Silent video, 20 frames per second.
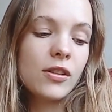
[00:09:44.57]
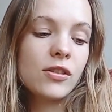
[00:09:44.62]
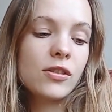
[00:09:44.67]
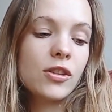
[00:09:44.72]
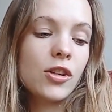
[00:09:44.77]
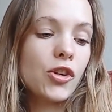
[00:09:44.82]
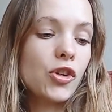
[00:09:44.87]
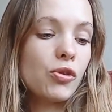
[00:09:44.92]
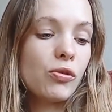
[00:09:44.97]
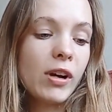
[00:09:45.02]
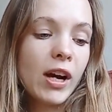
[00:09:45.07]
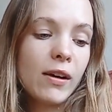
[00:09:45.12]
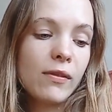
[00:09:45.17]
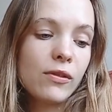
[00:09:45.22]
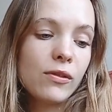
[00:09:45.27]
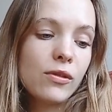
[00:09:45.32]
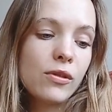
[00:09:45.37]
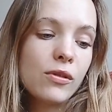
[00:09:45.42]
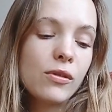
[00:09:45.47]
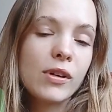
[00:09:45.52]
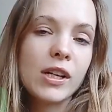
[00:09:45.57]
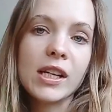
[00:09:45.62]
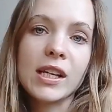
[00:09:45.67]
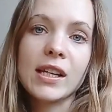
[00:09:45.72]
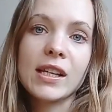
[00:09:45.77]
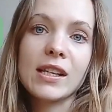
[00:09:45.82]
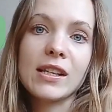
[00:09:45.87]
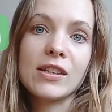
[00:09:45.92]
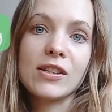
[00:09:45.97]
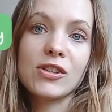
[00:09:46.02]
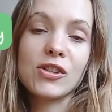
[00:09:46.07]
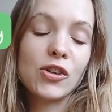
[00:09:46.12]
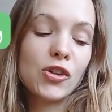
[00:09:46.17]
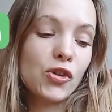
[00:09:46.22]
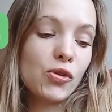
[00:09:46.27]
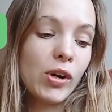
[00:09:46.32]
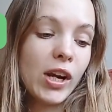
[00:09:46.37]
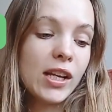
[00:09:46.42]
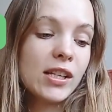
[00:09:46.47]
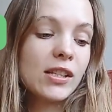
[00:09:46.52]
To travel is to
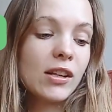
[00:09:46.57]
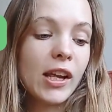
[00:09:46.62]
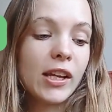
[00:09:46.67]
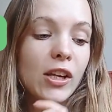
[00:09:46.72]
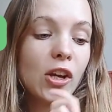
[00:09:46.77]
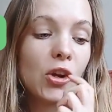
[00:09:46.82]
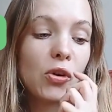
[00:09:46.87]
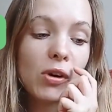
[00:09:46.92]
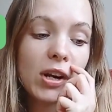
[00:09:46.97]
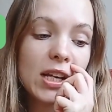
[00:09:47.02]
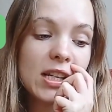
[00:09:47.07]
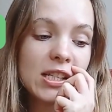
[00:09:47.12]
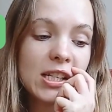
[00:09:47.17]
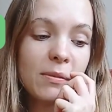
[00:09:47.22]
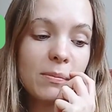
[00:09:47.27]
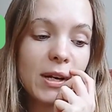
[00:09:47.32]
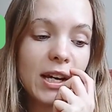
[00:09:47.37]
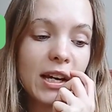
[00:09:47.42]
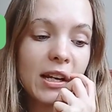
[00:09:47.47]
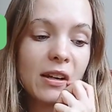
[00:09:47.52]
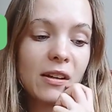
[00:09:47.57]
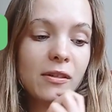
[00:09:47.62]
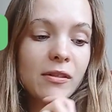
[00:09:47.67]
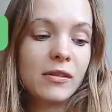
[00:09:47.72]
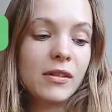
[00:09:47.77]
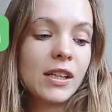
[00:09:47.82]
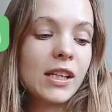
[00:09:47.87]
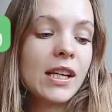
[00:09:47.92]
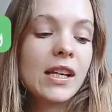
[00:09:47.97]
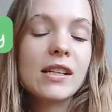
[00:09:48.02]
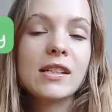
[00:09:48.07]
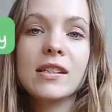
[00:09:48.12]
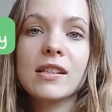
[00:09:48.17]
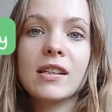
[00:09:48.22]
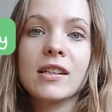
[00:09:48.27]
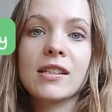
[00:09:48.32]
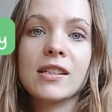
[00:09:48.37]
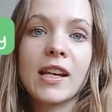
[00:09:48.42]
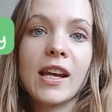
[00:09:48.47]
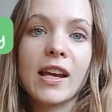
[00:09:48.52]
dress like a crazy man. It's
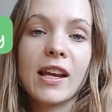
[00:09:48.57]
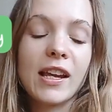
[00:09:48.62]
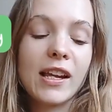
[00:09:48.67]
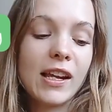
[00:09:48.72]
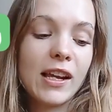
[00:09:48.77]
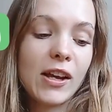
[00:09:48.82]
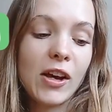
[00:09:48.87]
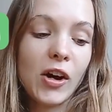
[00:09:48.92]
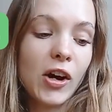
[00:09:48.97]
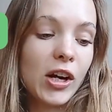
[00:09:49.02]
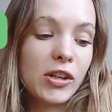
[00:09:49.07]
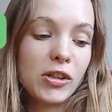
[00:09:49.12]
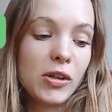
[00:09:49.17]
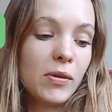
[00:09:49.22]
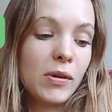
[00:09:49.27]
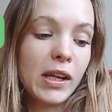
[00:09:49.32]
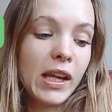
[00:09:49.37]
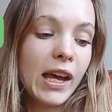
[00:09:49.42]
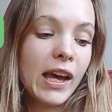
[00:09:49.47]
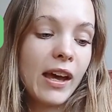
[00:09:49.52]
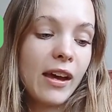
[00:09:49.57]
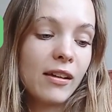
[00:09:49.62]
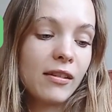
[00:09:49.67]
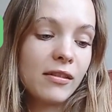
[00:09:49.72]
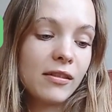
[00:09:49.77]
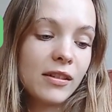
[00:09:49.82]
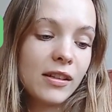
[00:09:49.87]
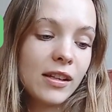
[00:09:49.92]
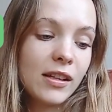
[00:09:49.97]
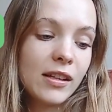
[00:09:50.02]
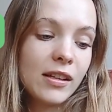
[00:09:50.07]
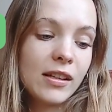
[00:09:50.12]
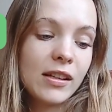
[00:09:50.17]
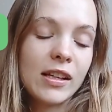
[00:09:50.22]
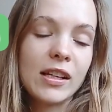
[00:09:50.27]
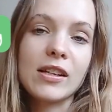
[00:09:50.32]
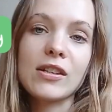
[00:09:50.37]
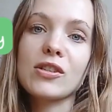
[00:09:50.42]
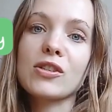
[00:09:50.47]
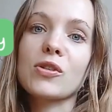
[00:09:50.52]
to say, I don't care.
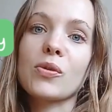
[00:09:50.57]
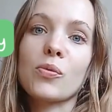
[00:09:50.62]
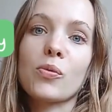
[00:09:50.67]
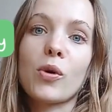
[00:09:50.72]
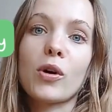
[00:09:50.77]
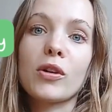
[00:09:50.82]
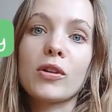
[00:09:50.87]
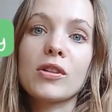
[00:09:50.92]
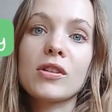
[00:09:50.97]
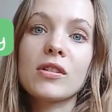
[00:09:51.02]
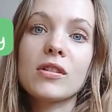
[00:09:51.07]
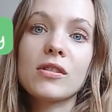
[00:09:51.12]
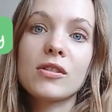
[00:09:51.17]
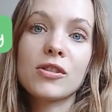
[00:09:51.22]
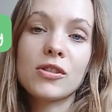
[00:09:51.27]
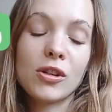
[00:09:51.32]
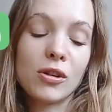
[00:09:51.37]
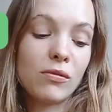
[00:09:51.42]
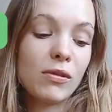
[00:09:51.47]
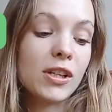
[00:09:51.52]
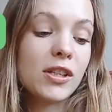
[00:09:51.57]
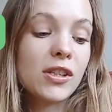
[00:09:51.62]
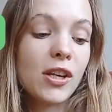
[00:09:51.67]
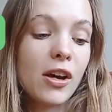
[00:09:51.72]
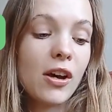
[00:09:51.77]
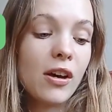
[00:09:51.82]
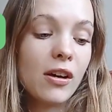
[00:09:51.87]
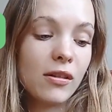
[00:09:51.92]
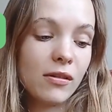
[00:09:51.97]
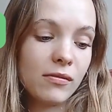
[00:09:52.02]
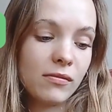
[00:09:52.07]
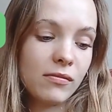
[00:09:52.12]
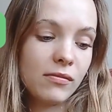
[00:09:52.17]
It's to want to return.